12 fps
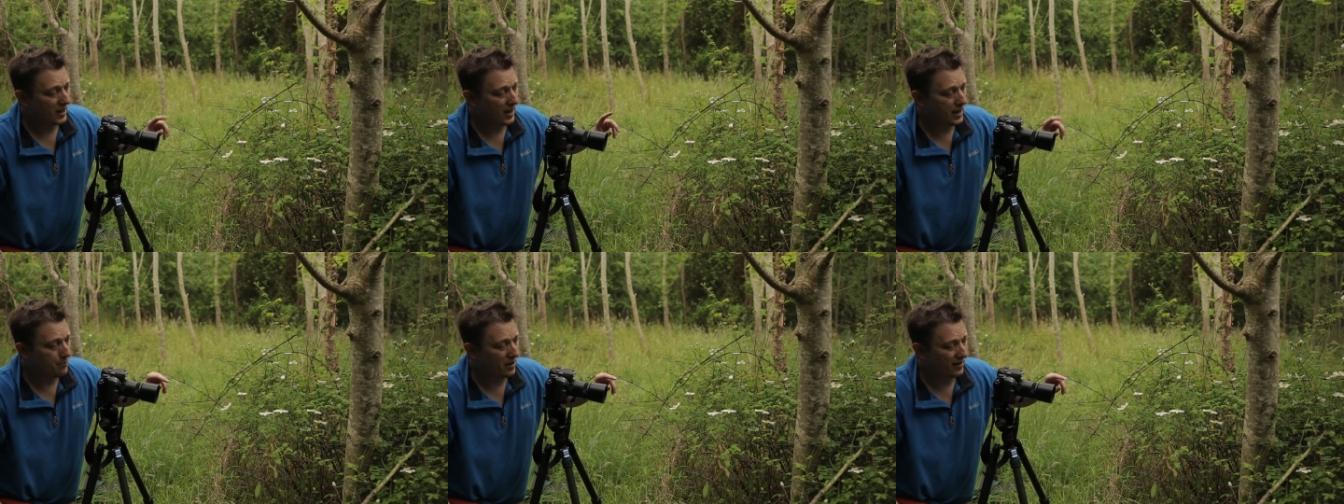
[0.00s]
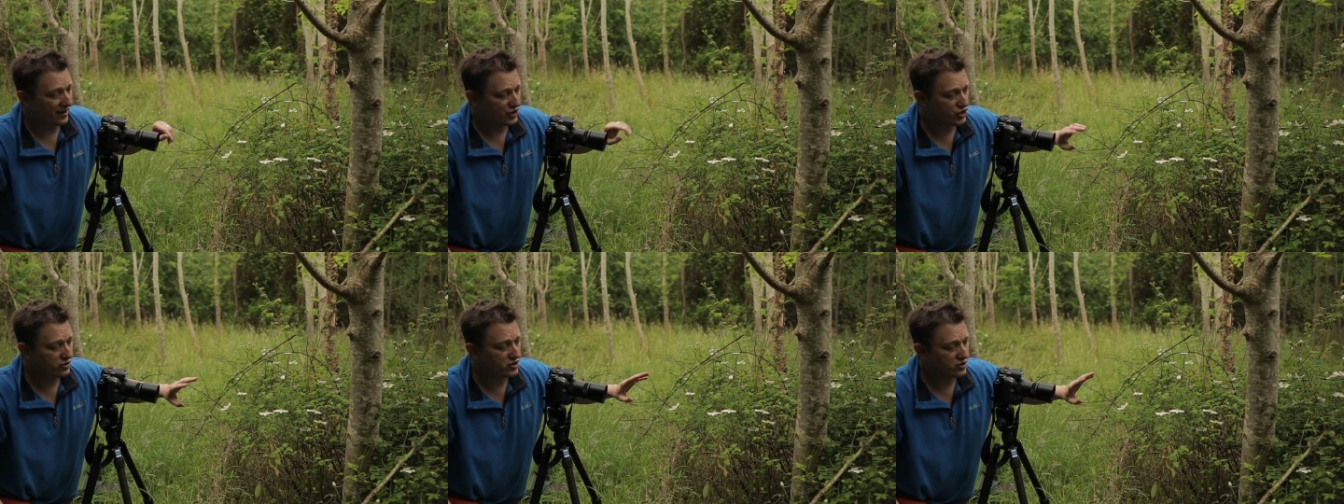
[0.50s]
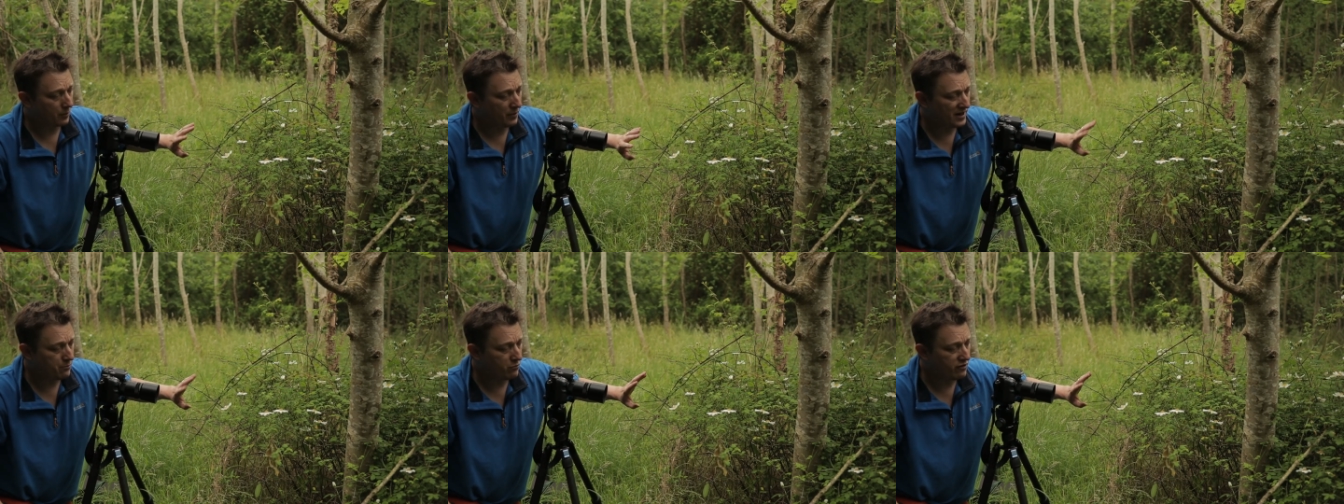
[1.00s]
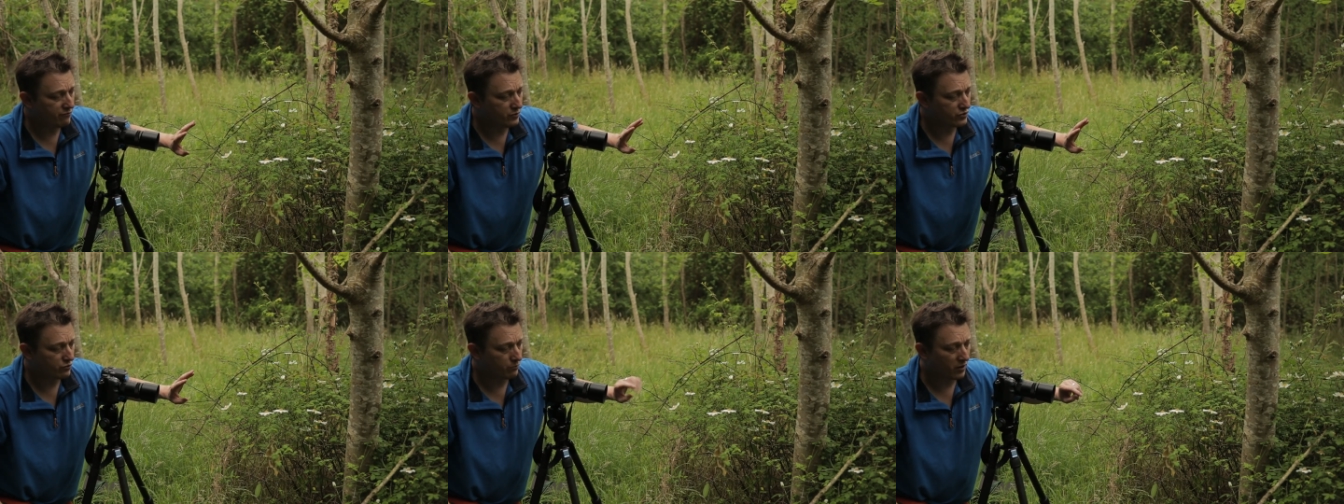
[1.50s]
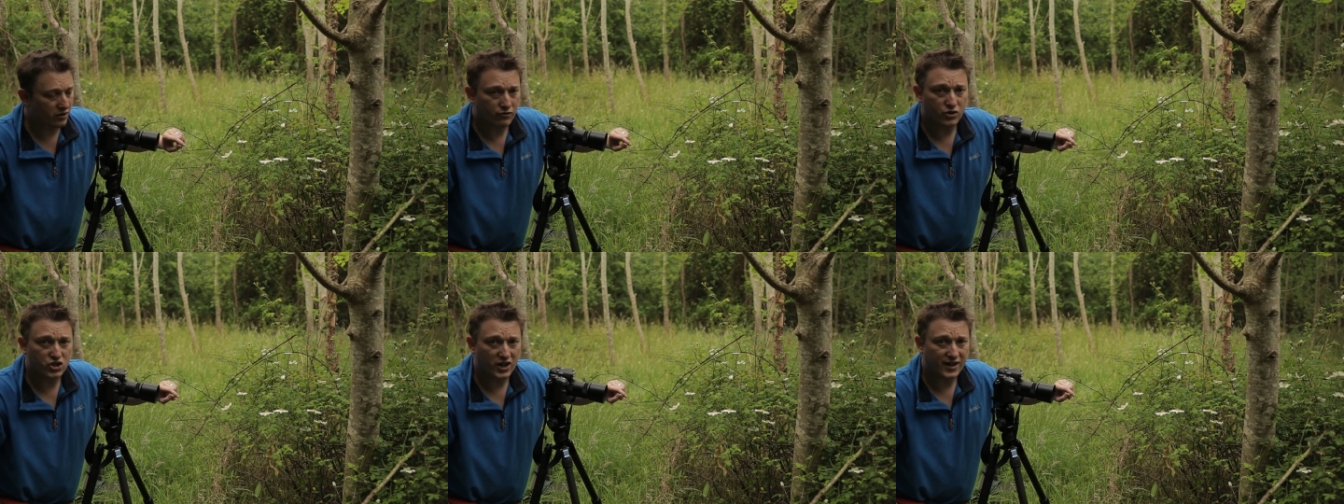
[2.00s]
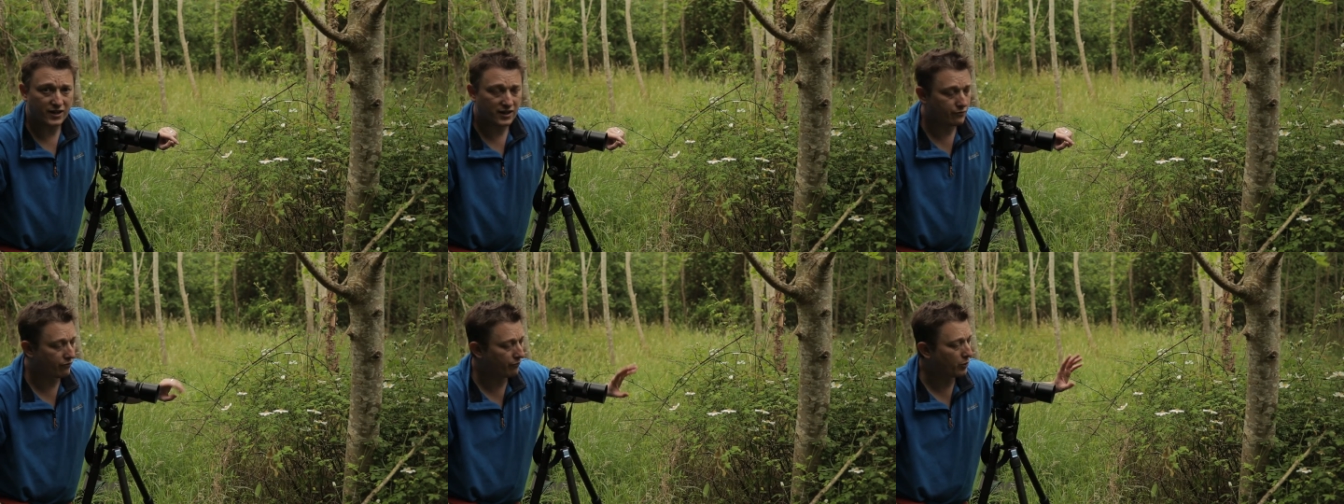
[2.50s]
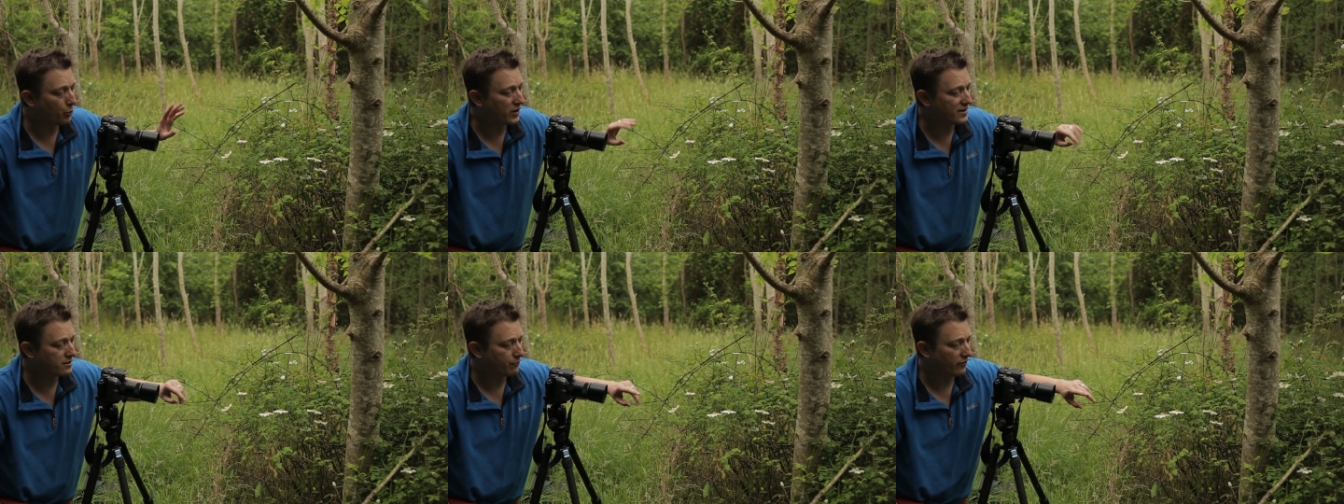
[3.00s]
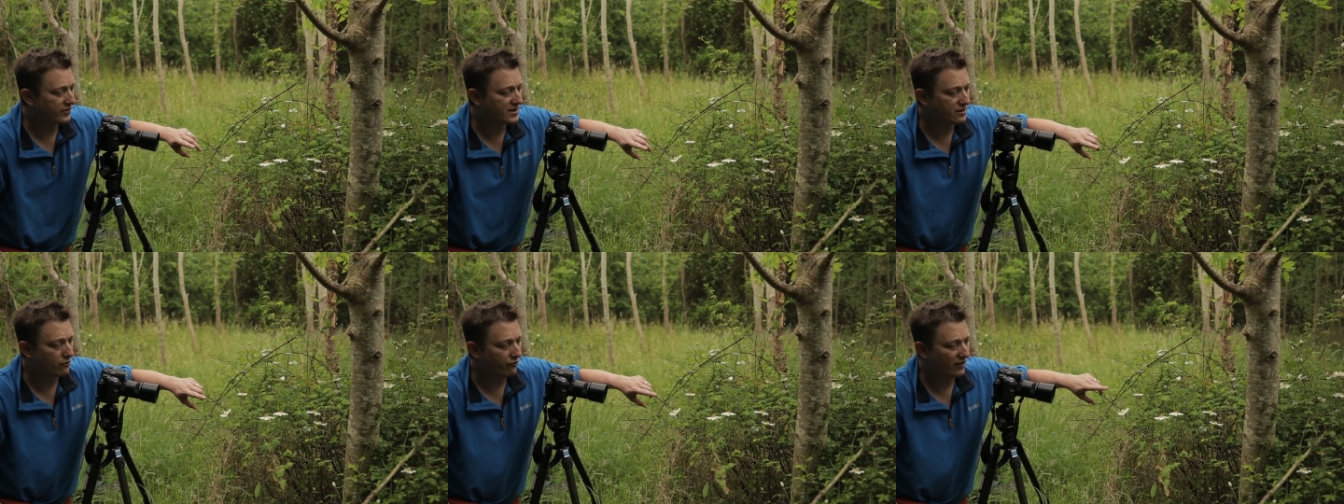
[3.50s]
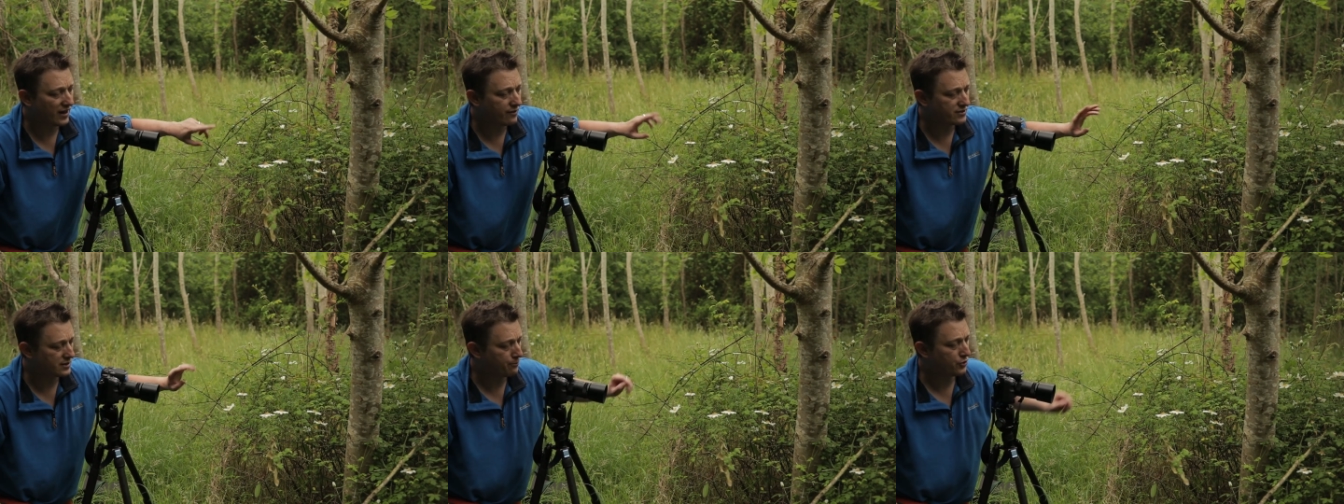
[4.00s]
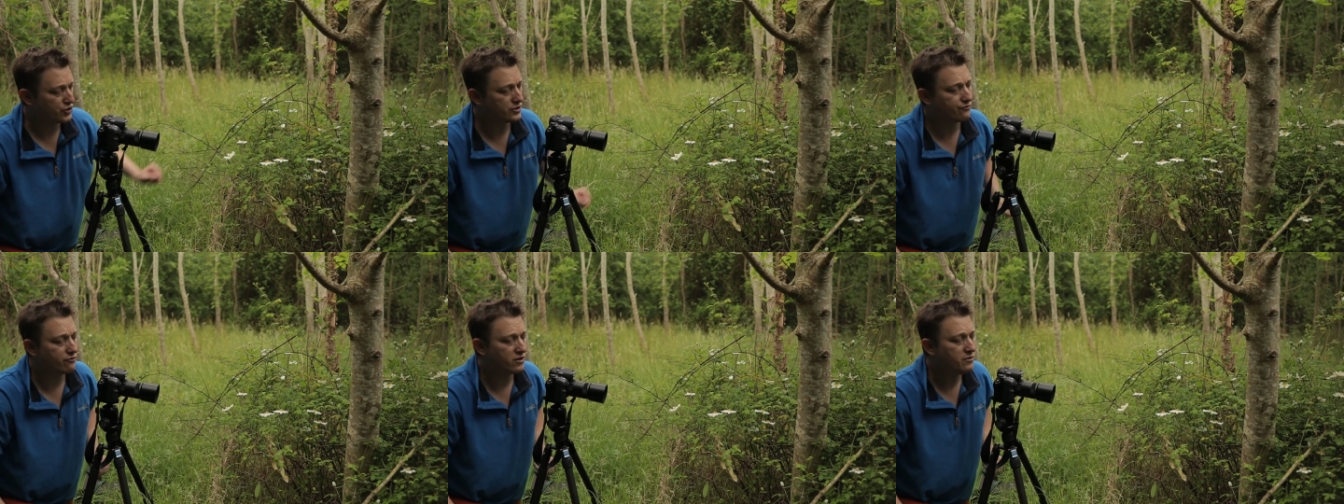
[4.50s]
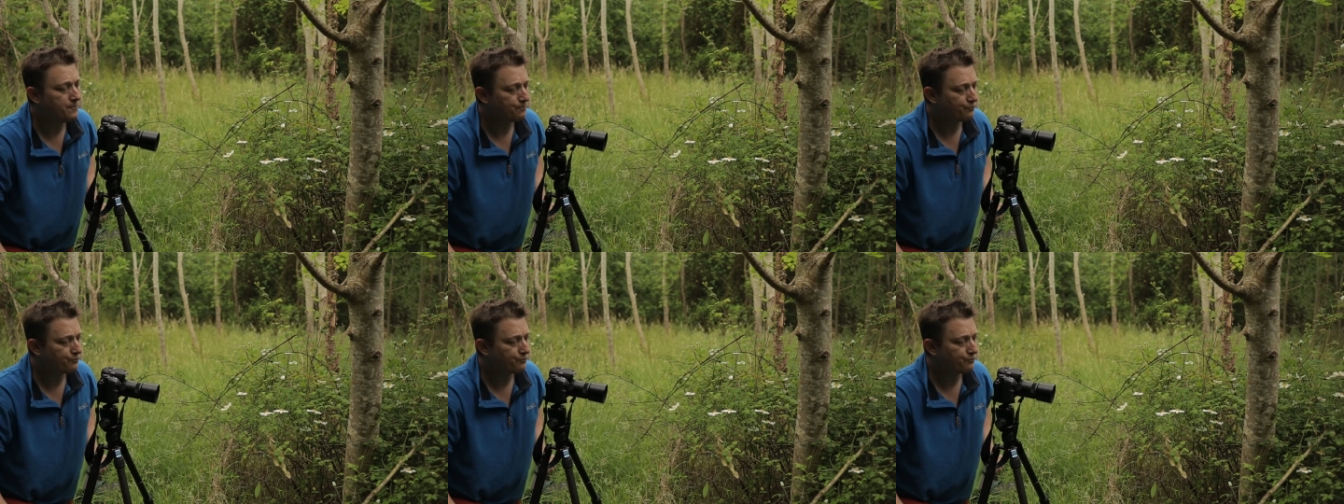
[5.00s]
and that should stop any movement or micro shake from the wind on this little flower as it pushes through.